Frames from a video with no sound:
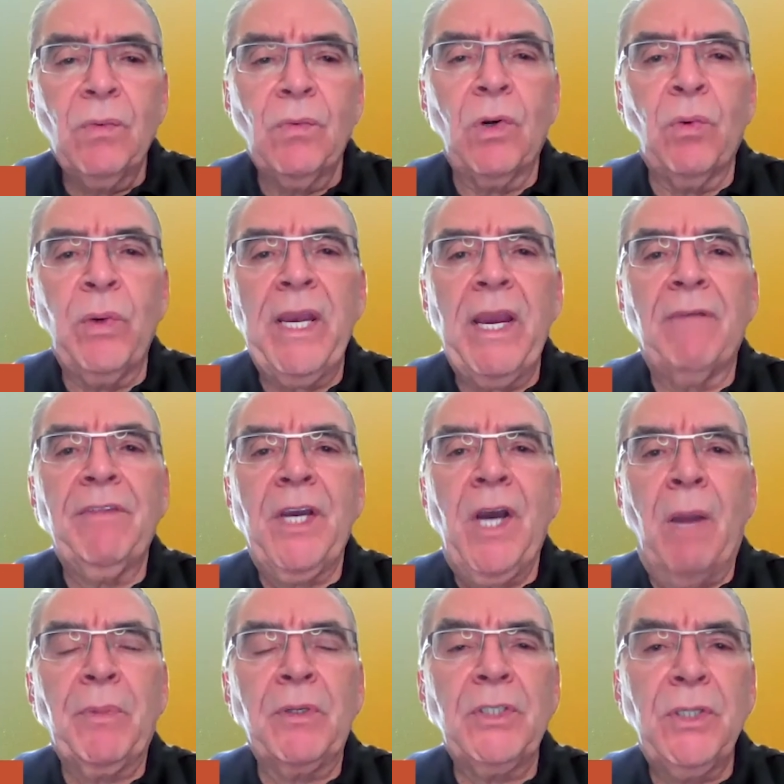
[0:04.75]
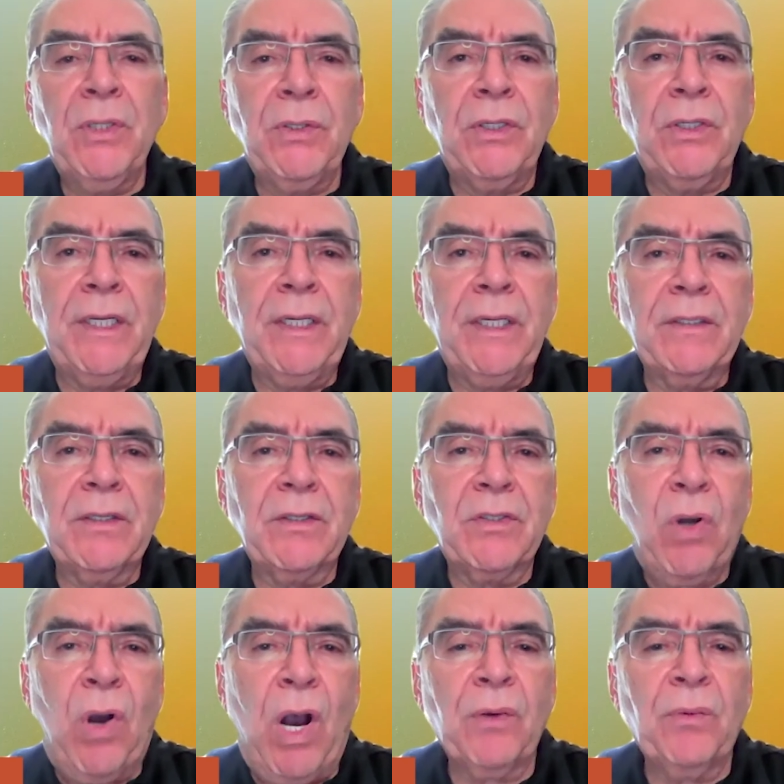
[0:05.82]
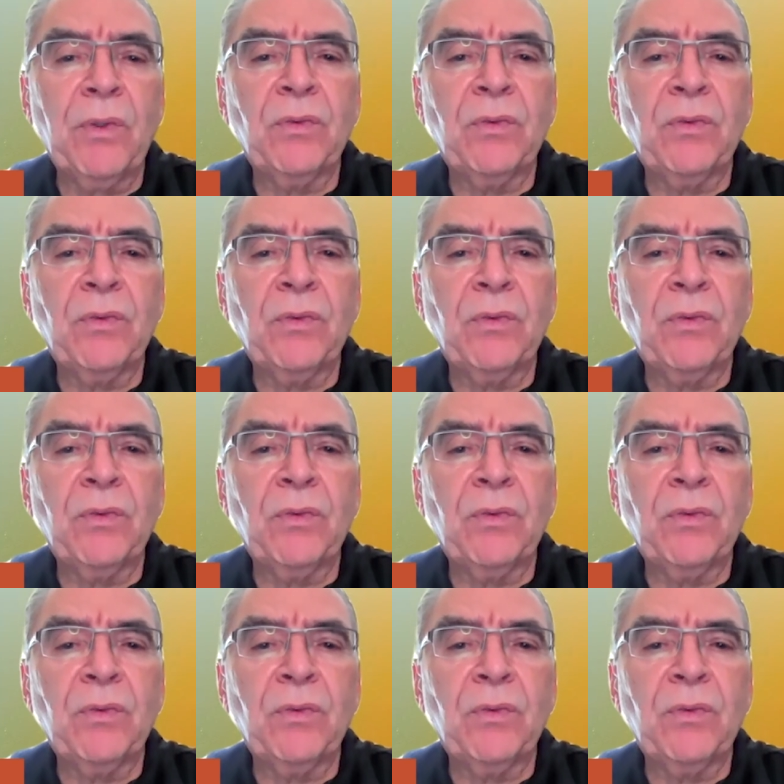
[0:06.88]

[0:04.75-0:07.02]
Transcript: where we have the opportunity to talk